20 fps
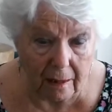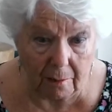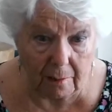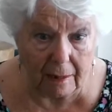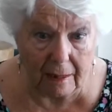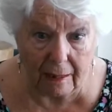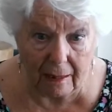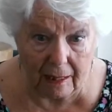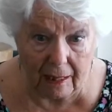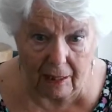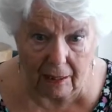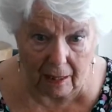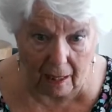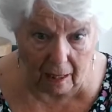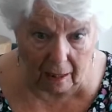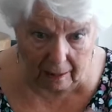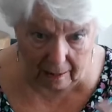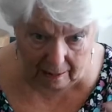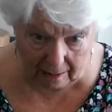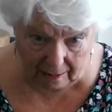I mean, at
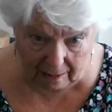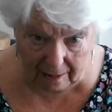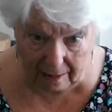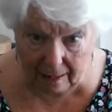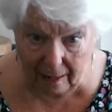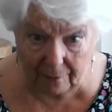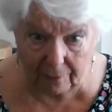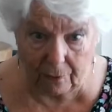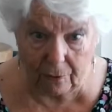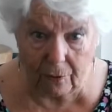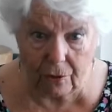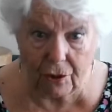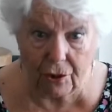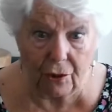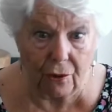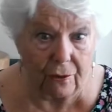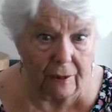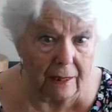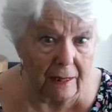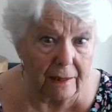higher levels,
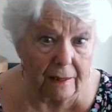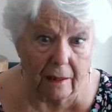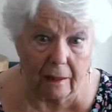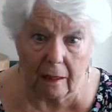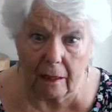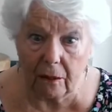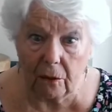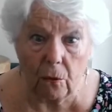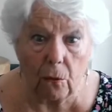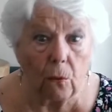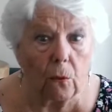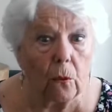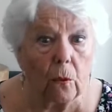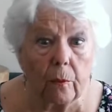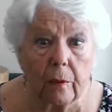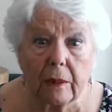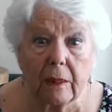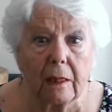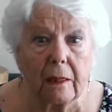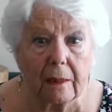you're in the light all
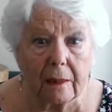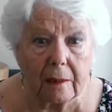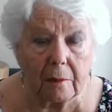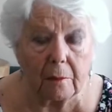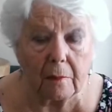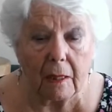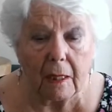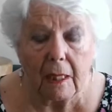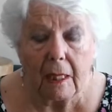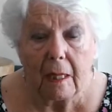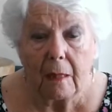the time,